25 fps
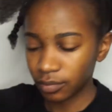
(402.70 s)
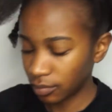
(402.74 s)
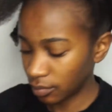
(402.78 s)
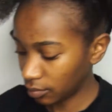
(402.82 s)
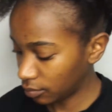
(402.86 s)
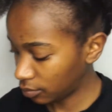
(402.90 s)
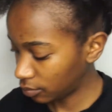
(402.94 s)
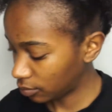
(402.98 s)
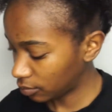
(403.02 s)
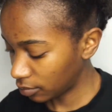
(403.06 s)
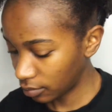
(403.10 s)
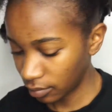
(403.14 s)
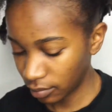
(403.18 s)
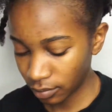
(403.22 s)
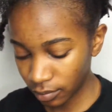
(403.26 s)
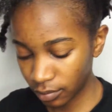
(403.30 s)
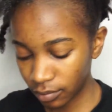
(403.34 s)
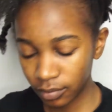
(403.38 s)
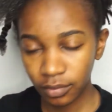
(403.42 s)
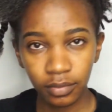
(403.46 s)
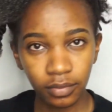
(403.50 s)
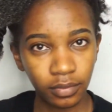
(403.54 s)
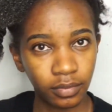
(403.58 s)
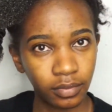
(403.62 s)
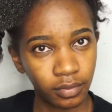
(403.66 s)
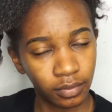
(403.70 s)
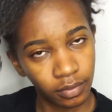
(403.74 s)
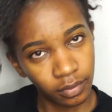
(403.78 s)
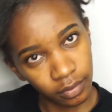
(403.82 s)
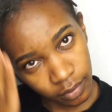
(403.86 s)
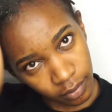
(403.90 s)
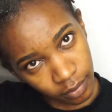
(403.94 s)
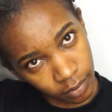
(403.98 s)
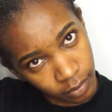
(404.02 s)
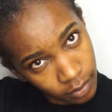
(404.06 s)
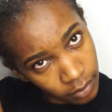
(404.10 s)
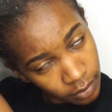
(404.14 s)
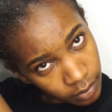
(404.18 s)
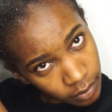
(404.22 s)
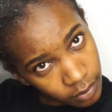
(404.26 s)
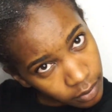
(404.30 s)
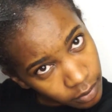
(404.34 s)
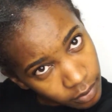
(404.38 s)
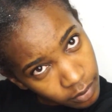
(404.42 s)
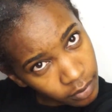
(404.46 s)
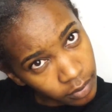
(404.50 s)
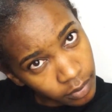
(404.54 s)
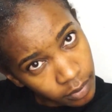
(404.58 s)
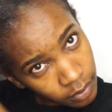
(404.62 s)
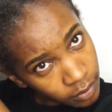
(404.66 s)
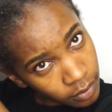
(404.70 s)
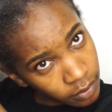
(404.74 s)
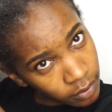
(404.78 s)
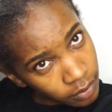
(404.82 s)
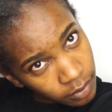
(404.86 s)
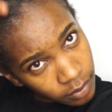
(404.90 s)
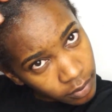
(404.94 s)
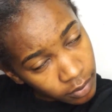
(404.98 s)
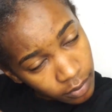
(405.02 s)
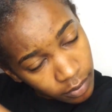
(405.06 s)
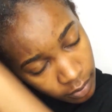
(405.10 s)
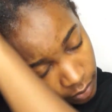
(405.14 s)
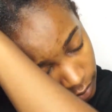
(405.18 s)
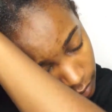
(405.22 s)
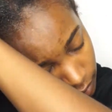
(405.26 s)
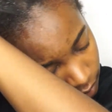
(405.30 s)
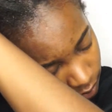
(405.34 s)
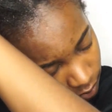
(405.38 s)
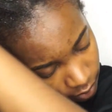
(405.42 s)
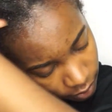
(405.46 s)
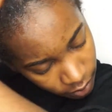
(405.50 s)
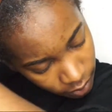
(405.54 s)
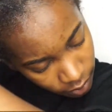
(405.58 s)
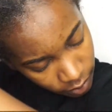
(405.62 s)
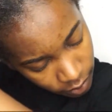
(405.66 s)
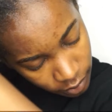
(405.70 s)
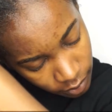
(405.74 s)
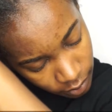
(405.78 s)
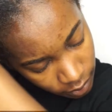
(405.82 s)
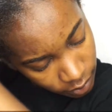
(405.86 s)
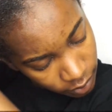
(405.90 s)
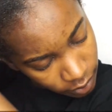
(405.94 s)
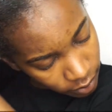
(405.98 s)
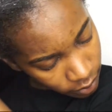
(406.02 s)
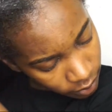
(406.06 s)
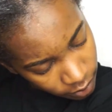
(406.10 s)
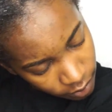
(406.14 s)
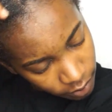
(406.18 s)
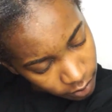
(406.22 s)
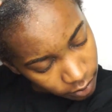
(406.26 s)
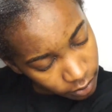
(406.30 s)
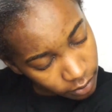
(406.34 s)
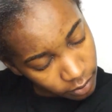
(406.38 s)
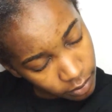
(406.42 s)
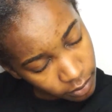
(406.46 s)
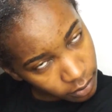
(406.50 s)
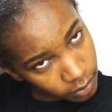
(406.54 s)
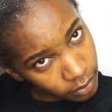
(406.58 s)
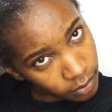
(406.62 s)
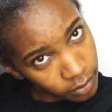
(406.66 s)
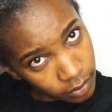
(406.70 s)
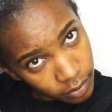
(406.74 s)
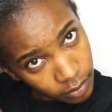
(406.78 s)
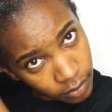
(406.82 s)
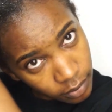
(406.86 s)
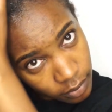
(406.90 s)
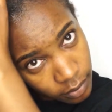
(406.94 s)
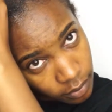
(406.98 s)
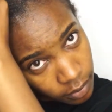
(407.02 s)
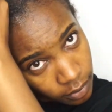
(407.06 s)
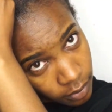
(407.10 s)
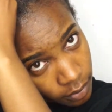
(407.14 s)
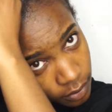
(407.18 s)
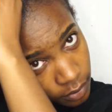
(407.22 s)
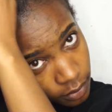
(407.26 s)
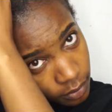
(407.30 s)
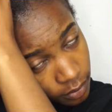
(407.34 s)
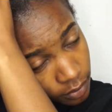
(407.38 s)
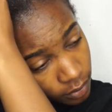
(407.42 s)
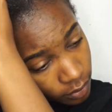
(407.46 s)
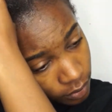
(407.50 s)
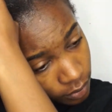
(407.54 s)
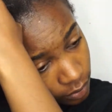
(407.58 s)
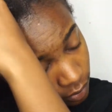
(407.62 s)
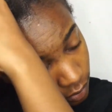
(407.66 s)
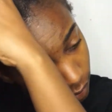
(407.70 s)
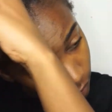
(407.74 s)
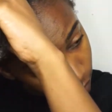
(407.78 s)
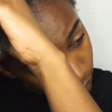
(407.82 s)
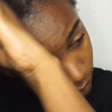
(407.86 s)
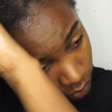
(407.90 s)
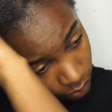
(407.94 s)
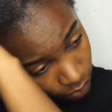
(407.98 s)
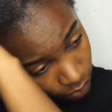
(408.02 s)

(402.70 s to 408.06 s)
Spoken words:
a comb or a brush. But on this day, like, my energy levels were a bit low, and I just